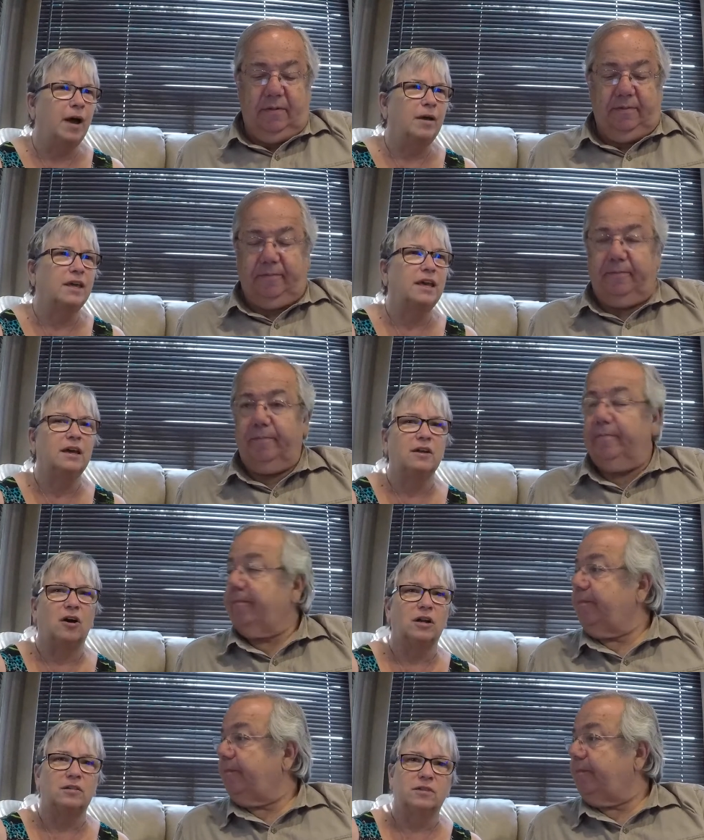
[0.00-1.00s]
Speaker 1: again
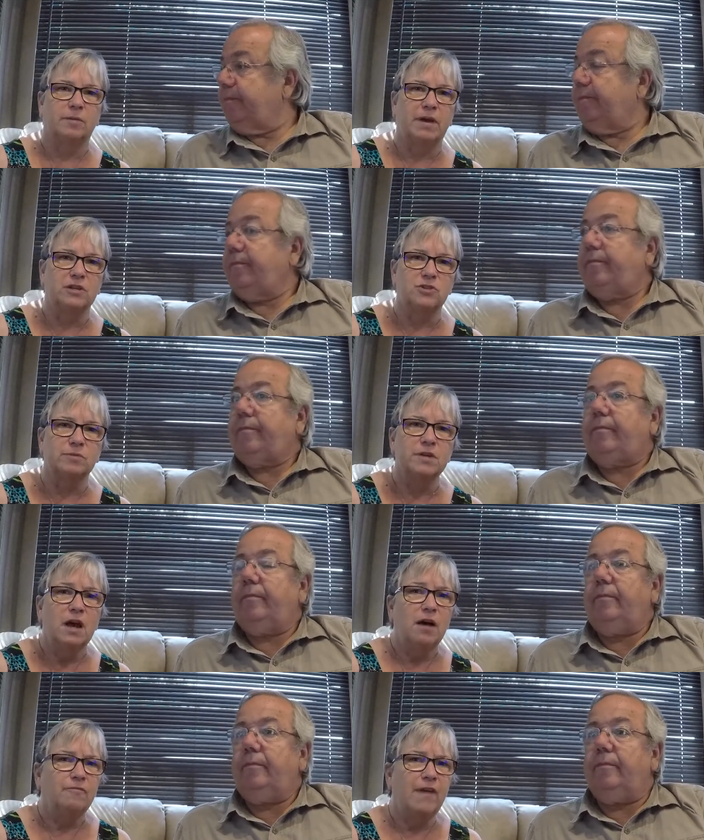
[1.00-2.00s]
on command strips,
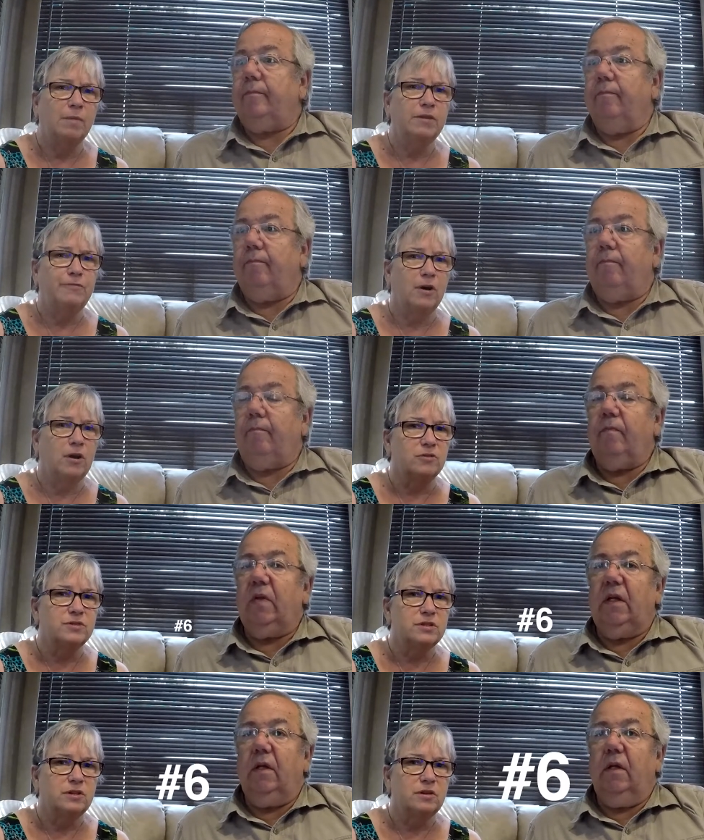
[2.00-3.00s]
family photos,
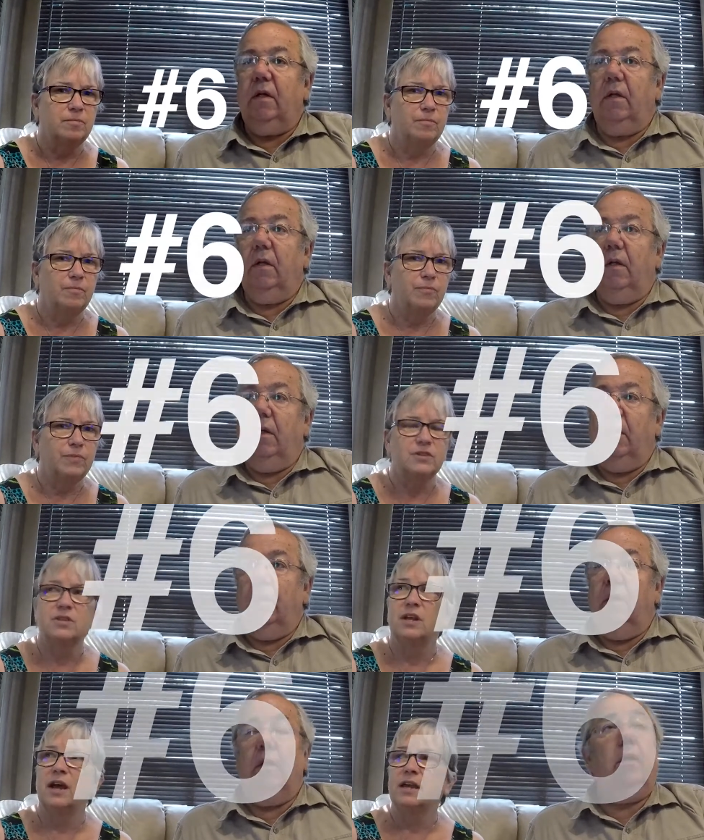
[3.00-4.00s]
so
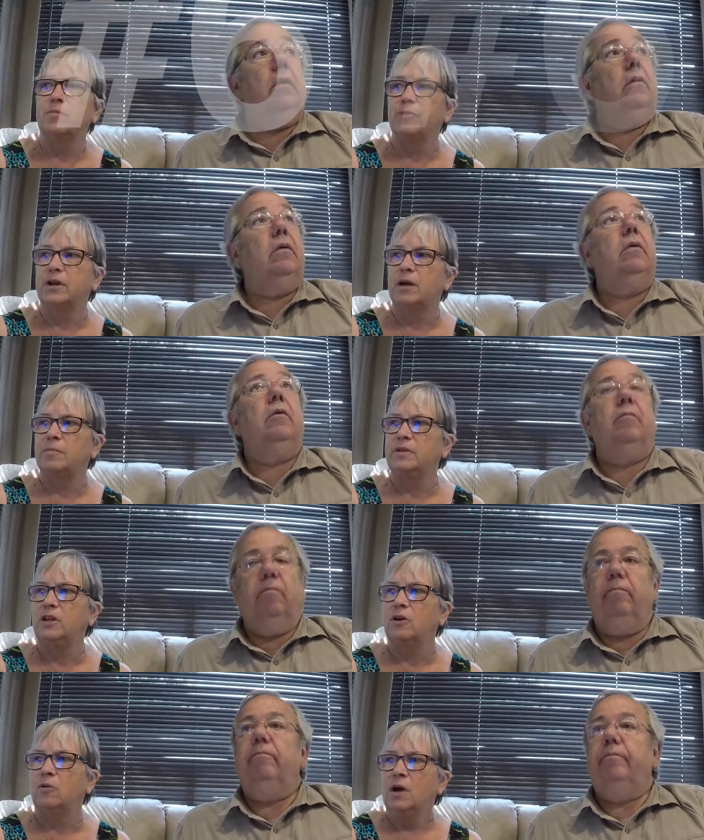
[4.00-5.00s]
that I can put up. You
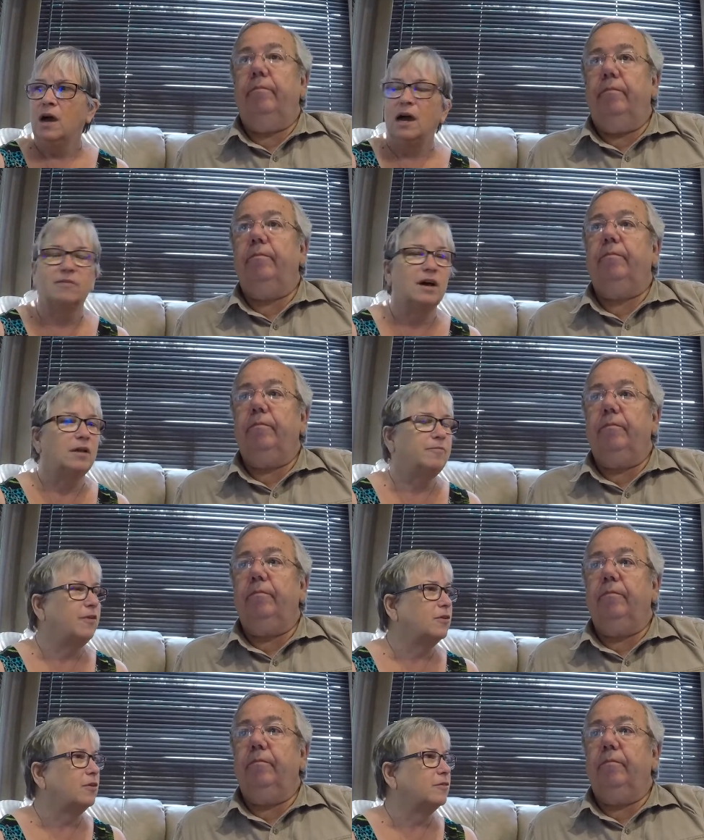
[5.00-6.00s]
know, I've got a
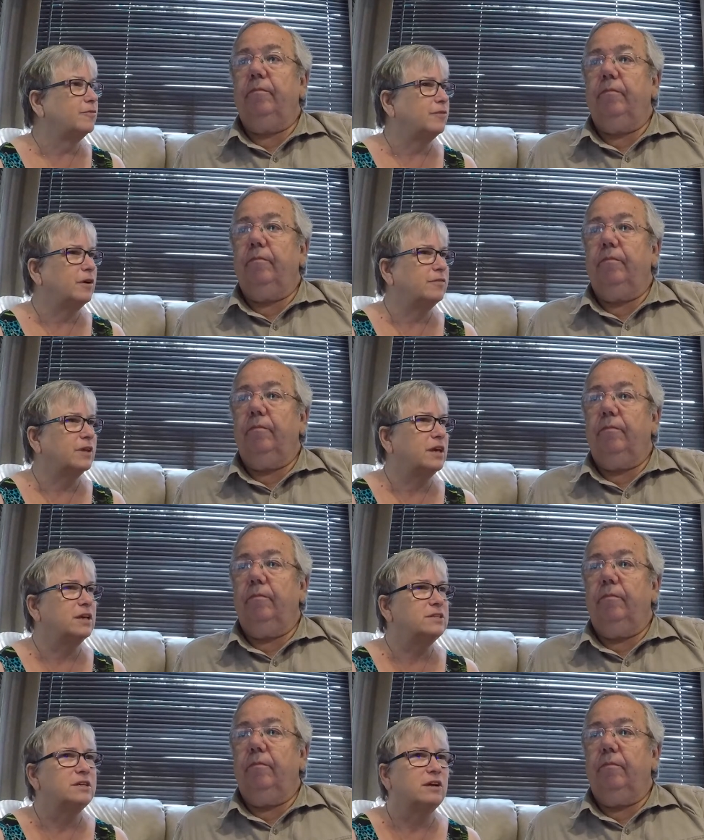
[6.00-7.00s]
photo of of the
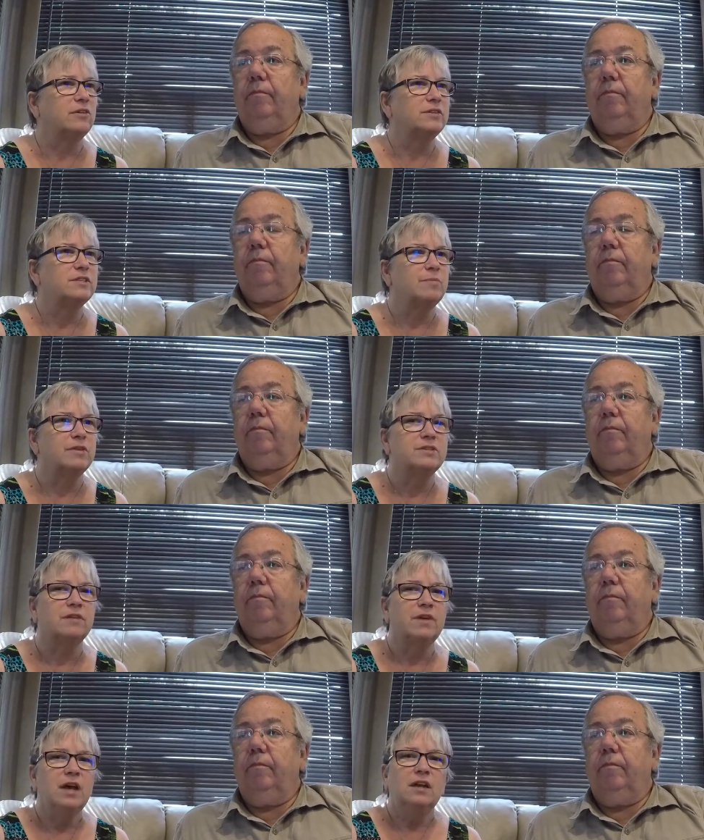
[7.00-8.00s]
kids here and some other
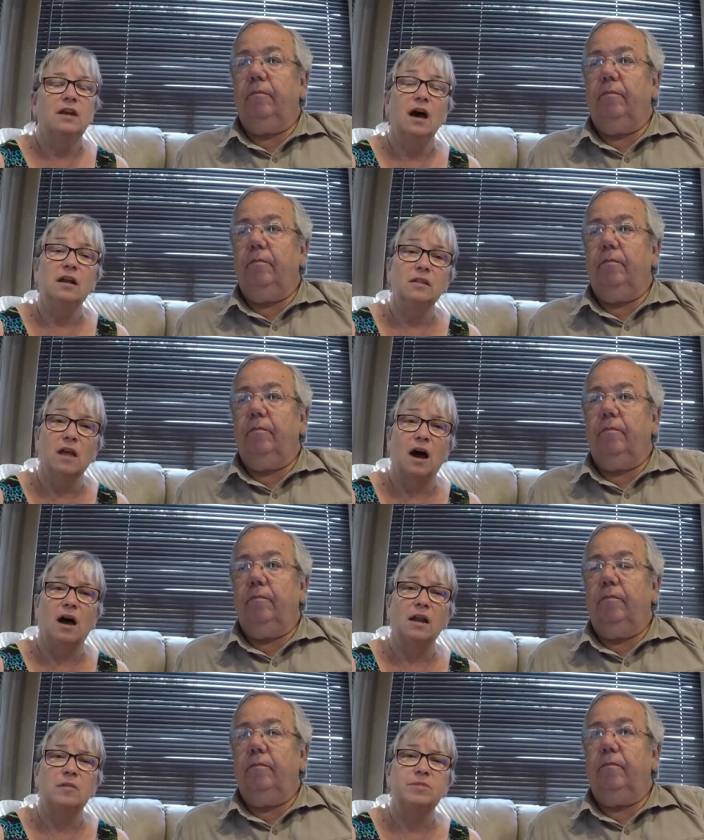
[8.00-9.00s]
stuff. Not a
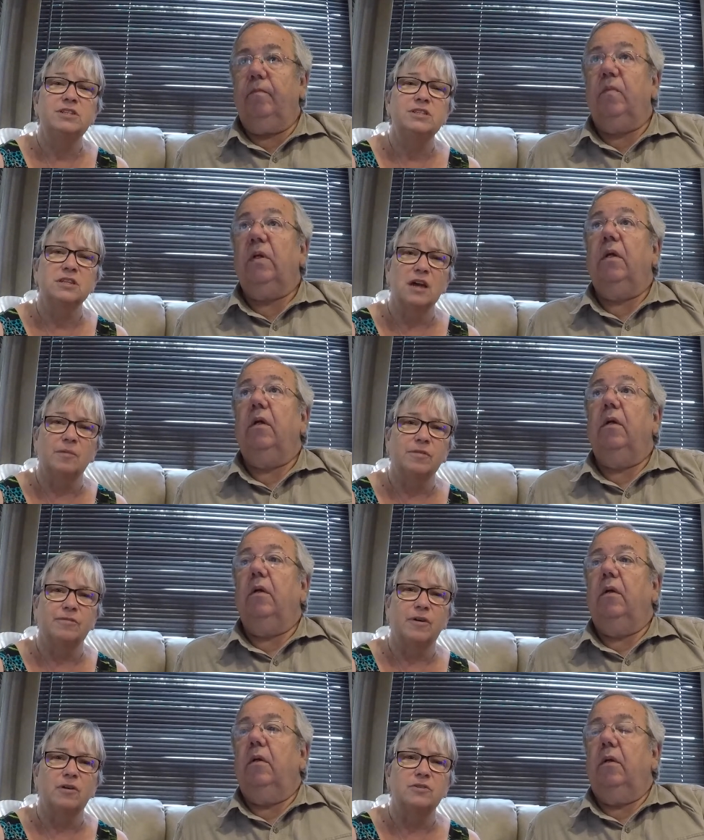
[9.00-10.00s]
lot, but just a couple of
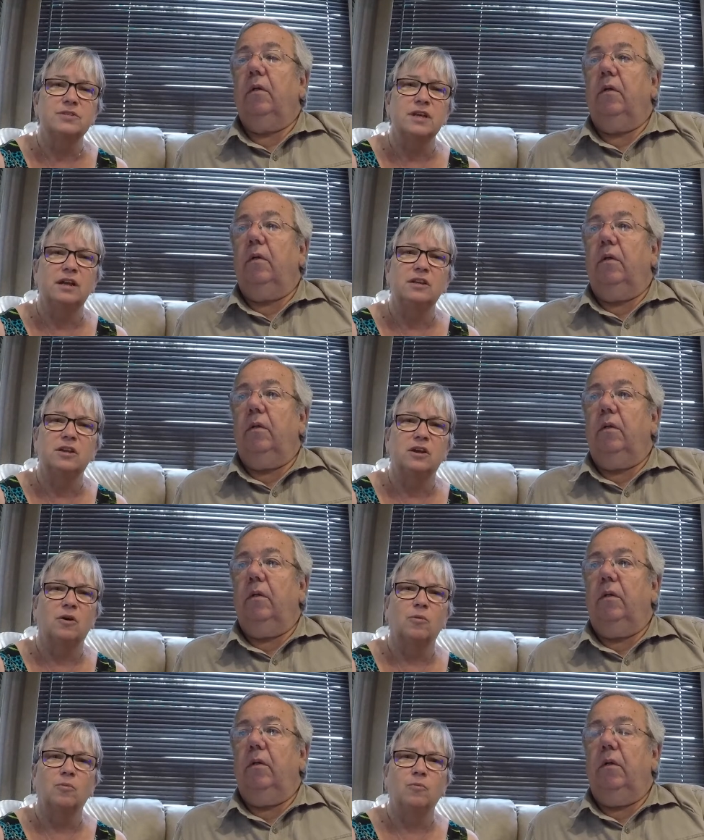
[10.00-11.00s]
photos that you
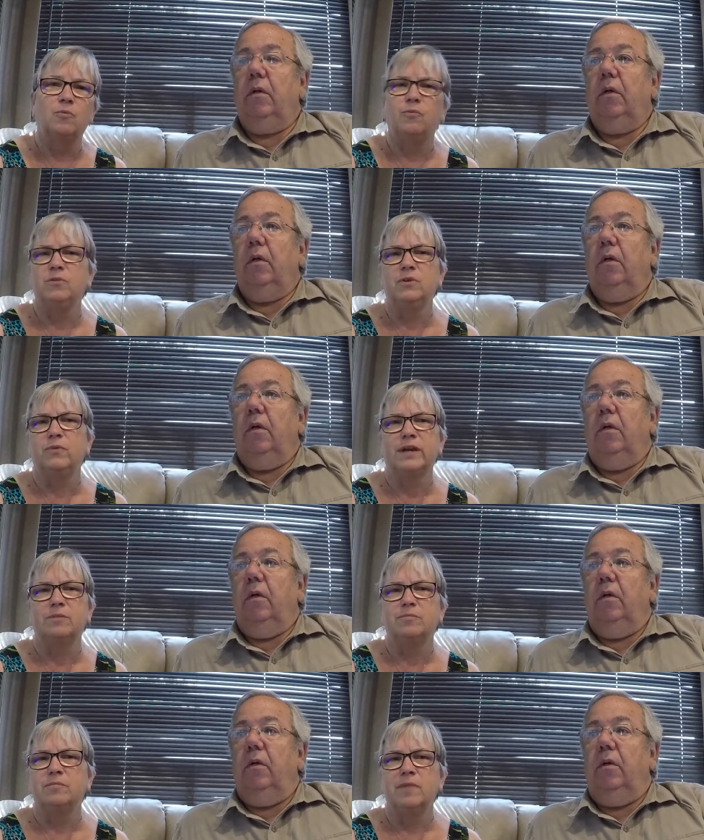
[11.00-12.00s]
know we
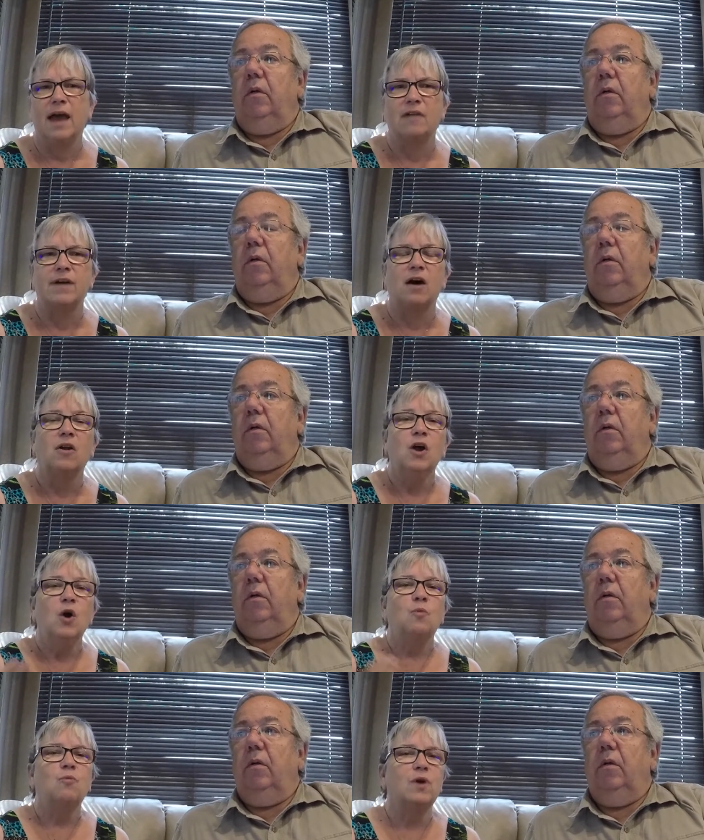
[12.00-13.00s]
can have out.
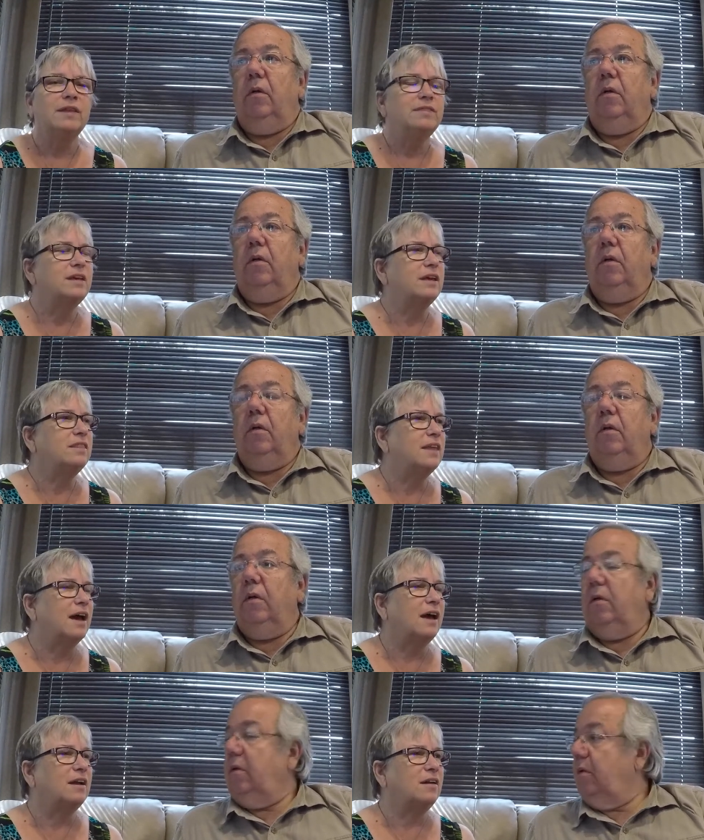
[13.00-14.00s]
One thing
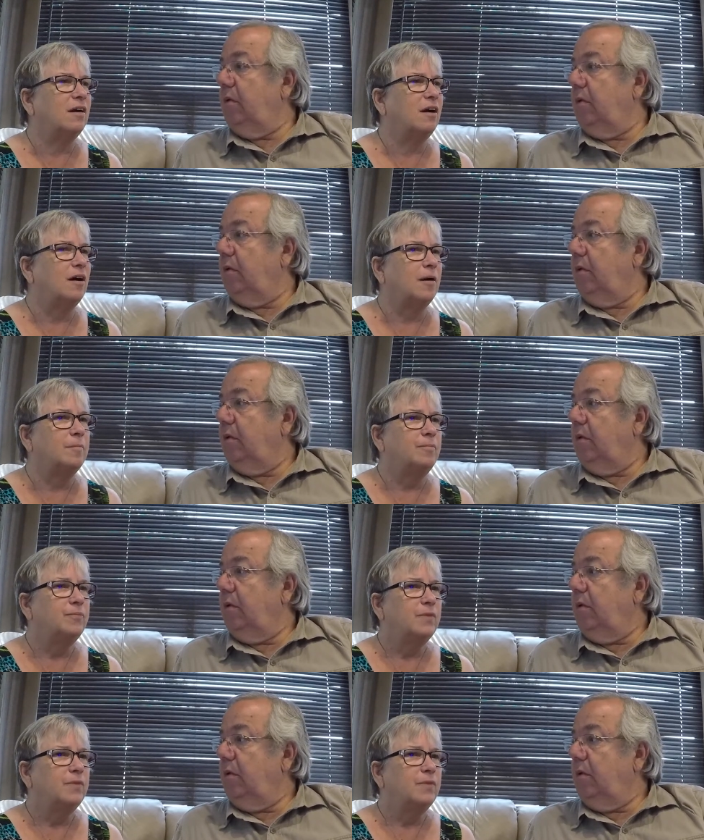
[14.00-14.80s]
that. Um,